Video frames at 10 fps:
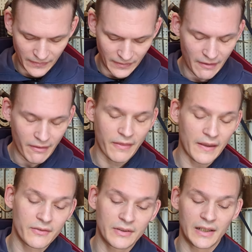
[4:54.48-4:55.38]
Another thing
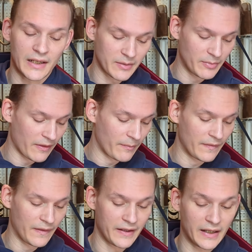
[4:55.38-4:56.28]
I really like about them,
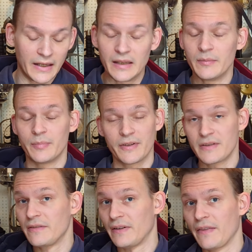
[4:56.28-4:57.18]
that I
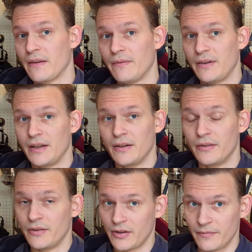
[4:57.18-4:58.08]
personally find them very
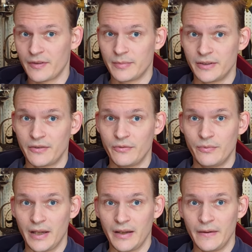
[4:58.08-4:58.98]
comfortable to
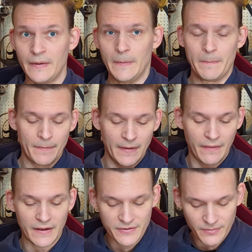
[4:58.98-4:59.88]
wear,
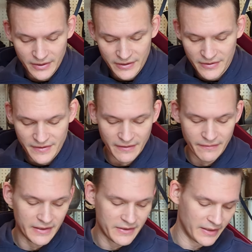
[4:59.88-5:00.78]
And there's one interesting
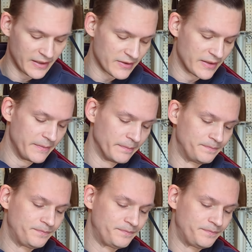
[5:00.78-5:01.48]
feature actually,